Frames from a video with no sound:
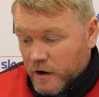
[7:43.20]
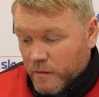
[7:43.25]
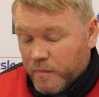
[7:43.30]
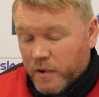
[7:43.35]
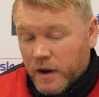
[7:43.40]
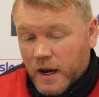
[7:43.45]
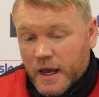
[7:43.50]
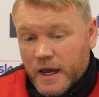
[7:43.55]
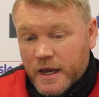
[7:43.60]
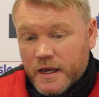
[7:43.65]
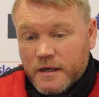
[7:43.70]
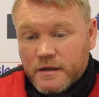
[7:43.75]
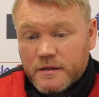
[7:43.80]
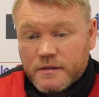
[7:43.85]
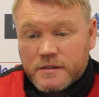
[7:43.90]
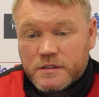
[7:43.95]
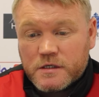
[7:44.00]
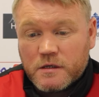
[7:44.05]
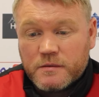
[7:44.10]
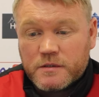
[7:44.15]
play
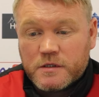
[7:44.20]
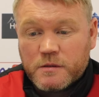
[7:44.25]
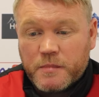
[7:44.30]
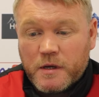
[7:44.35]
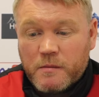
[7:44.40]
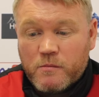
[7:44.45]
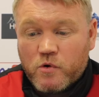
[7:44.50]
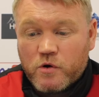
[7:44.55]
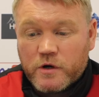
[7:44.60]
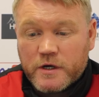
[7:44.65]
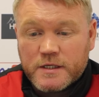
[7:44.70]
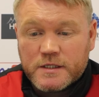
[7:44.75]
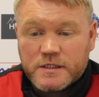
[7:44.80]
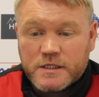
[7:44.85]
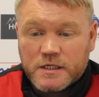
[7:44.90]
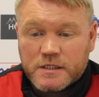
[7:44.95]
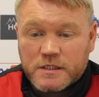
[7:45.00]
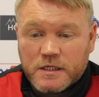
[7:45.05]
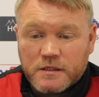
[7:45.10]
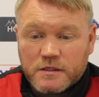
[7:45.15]
to be more
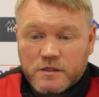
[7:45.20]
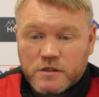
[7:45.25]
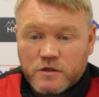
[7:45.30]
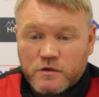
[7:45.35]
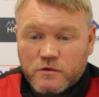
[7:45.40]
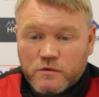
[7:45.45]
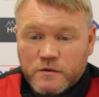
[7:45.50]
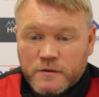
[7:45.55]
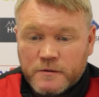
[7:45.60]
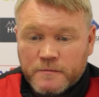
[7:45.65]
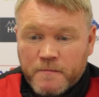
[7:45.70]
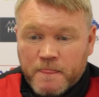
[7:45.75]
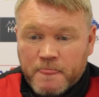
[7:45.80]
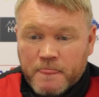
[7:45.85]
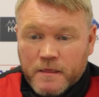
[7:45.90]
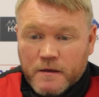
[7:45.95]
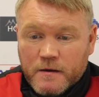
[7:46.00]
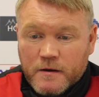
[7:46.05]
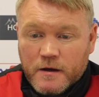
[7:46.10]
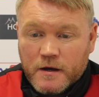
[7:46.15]
consistent. So,
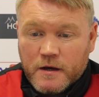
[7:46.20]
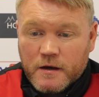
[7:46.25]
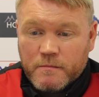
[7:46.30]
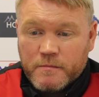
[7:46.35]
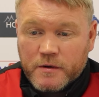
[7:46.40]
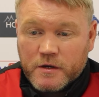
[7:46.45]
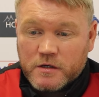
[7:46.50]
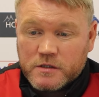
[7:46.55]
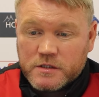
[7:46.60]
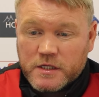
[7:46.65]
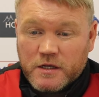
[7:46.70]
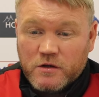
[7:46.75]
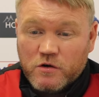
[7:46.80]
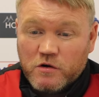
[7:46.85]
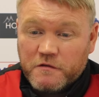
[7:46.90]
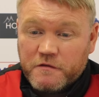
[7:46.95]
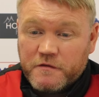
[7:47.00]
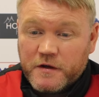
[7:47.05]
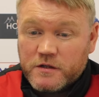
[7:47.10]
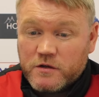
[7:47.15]
because they
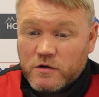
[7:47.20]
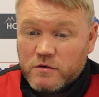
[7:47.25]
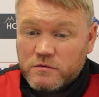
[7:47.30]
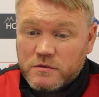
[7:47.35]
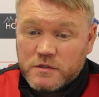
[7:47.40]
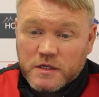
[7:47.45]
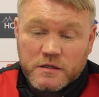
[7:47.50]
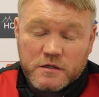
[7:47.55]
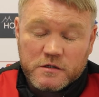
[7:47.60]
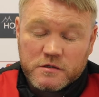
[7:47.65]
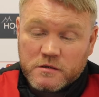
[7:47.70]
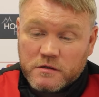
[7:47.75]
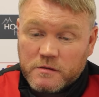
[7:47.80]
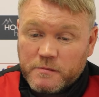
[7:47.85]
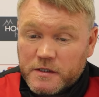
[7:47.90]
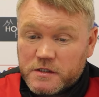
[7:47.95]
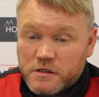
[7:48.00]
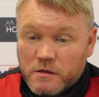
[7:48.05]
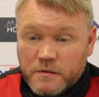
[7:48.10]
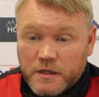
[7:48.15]
know if they don't, then there's going to
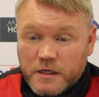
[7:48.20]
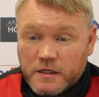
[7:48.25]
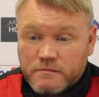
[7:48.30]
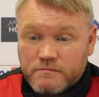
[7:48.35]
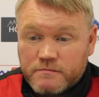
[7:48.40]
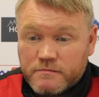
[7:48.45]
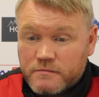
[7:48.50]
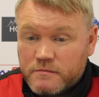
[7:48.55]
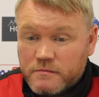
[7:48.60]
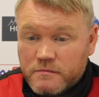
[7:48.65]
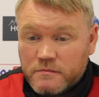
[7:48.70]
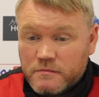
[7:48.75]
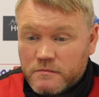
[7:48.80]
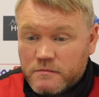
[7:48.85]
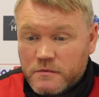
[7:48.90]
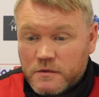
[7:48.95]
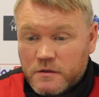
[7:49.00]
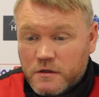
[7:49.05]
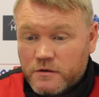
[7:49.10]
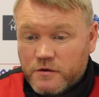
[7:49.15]
be somebody
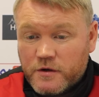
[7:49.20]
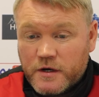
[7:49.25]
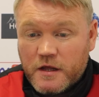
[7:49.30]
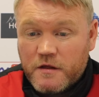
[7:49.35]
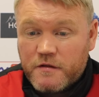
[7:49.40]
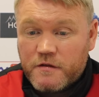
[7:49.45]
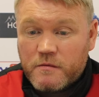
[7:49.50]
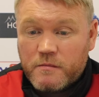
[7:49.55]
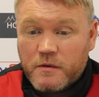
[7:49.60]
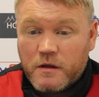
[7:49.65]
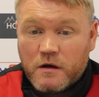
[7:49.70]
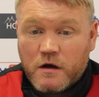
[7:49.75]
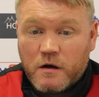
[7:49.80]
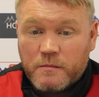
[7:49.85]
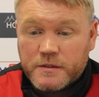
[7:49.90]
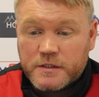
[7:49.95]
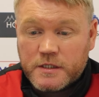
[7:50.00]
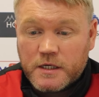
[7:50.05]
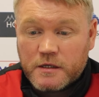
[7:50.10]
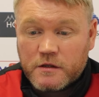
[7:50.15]
underneath them that will
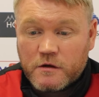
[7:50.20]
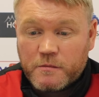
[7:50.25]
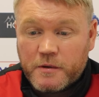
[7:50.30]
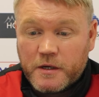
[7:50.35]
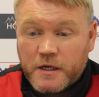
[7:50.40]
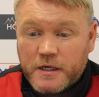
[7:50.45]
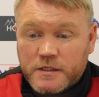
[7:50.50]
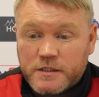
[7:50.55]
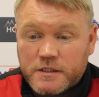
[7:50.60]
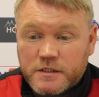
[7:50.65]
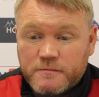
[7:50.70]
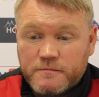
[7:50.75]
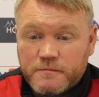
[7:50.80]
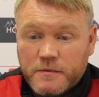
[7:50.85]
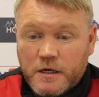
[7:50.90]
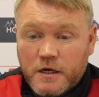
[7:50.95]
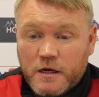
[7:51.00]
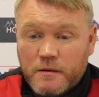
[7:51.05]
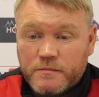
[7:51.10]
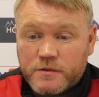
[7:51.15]
come and take their place.
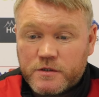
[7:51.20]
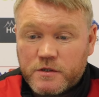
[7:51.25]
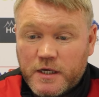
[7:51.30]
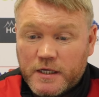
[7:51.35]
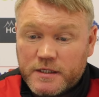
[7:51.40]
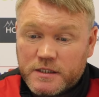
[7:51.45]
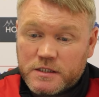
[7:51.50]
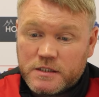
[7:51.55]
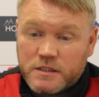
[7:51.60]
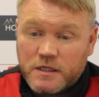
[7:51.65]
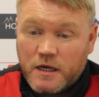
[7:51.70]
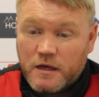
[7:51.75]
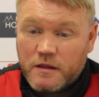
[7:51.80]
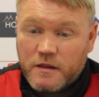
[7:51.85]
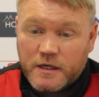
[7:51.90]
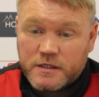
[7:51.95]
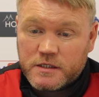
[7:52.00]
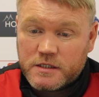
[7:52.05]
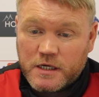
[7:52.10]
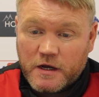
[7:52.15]
So that's
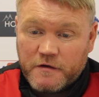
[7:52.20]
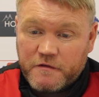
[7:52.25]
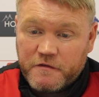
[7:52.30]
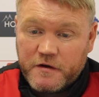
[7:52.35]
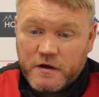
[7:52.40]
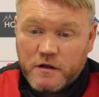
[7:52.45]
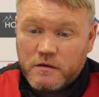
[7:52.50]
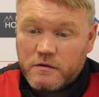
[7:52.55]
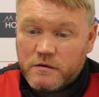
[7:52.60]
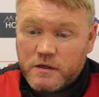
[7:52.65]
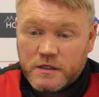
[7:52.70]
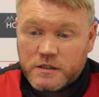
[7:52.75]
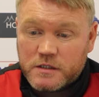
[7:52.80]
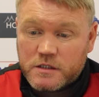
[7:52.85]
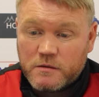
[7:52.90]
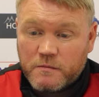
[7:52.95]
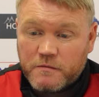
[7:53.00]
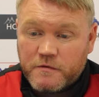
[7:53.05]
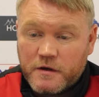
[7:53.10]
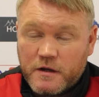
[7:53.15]
I feel, is
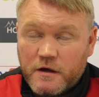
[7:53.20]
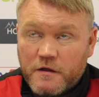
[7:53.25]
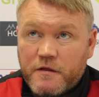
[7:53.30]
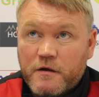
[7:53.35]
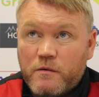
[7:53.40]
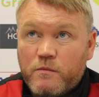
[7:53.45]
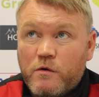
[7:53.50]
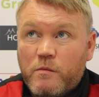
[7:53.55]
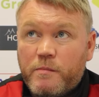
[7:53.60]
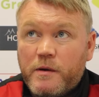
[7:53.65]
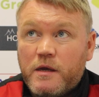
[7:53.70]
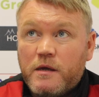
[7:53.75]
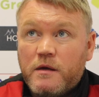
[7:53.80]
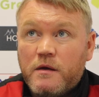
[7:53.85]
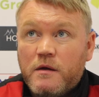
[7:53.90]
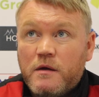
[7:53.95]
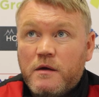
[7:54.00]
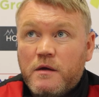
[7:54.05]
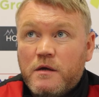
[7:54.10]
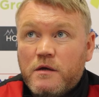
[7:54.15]
something I think will
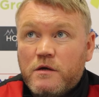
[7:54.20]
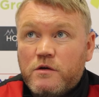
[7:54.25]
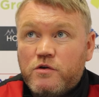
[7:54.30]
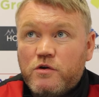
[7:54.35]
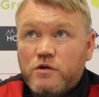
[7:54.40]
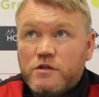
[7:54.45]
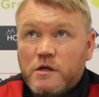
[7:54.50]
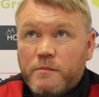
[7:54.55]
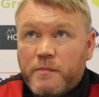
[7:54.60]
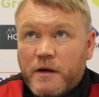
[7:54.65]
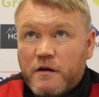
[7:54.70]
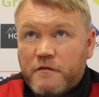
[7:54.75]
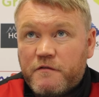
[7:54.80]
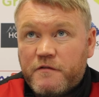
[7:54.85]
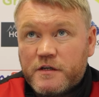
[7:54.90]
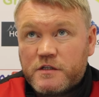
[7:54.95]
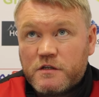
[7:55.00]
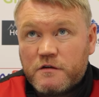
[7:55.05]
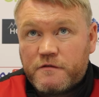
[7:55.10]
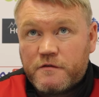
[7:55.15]
be hugely
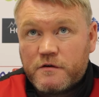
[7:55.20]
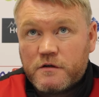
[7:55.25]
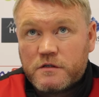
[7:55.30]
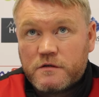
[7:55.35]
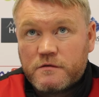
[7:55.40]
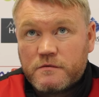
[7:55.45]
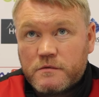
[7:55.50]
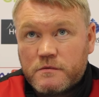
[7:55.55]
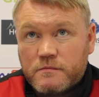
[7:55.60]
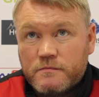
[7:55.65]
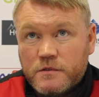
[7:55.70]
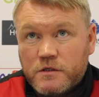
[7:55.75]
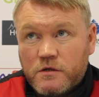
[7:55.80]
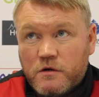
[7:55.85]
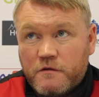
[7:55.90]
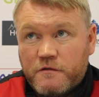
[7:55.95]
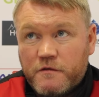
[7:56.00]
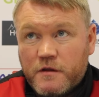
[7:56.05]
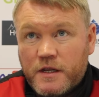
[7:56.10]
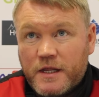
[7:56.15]
beneficial for us, you
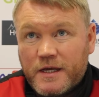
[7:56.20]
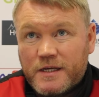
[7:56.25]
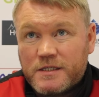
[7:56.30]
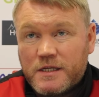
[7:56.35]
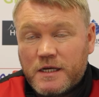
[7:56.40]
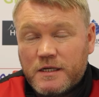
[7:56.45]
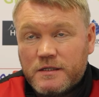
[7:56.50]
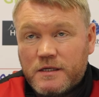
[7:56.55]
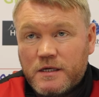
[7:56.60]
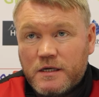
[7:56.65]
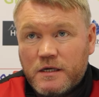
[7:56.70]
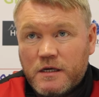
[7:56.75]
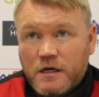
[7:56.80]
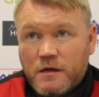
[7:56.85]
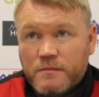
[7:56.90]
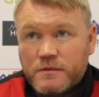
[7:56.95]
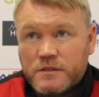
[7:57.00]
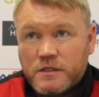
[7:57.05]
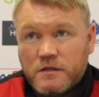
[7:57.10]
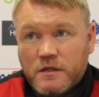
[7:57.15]
know, for the next 19
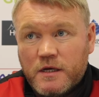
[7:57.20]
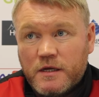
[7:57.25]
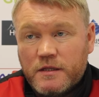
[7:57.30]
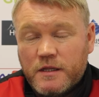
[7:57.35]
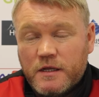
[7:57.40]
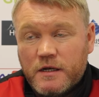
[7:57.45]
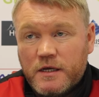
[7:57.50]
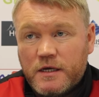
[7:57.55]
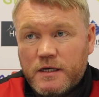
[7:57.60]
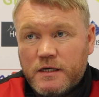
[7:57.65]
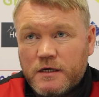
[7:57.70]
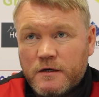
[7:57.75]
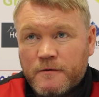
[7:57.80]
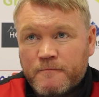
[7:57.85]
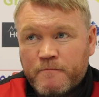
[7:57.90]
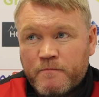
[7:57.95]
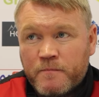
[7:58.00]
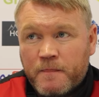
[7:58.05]
games in the league,